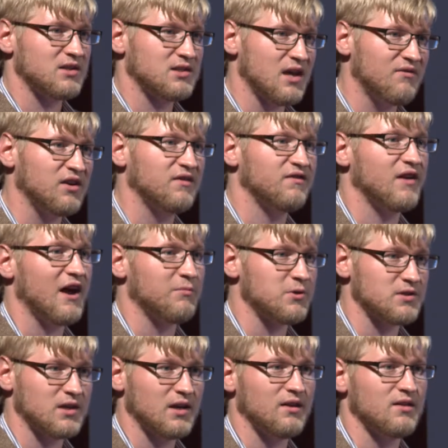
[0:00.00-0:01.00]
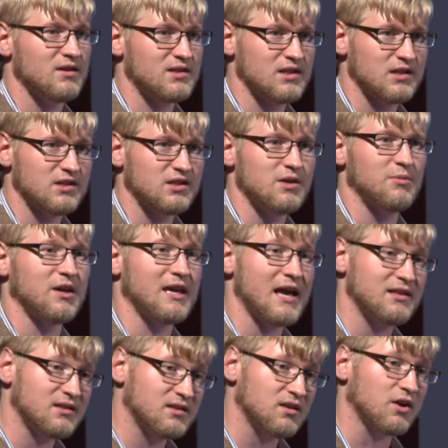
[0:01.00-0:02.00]
75% of the system
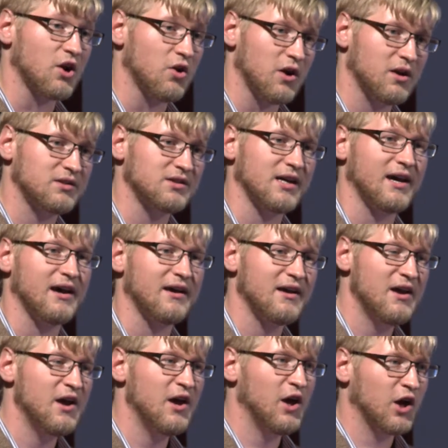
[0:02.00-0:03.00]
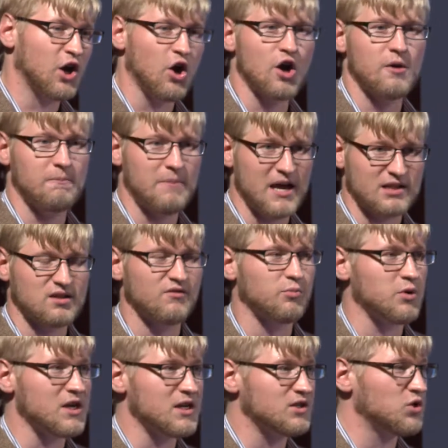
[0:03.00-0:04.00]
against the current best of
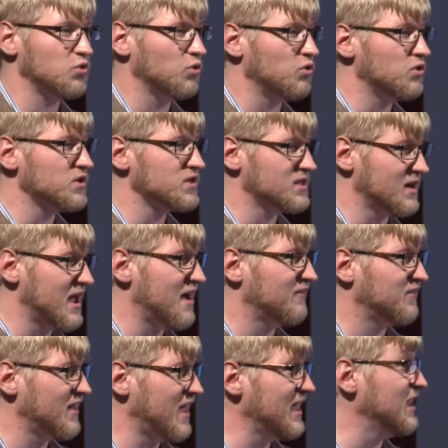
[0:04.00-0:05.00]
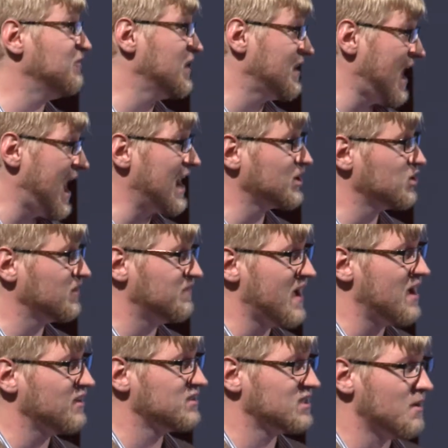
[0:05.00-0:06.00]
breed tools, and have even actually
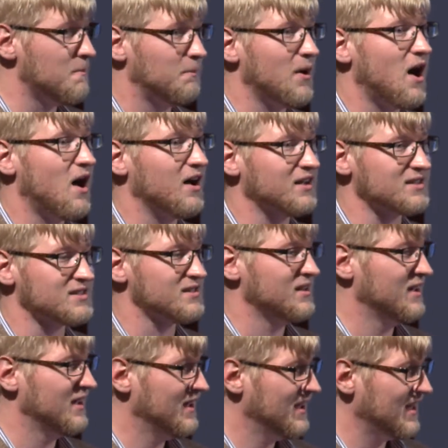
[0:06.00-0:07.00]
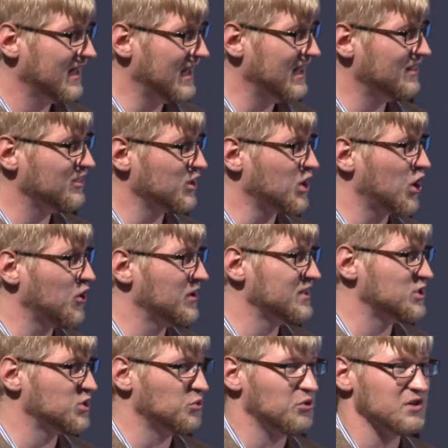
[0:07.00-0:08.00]
found some bugs in the
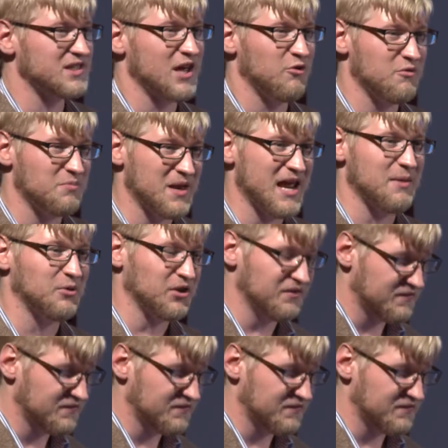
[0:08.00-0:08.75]
current tools that we've been able to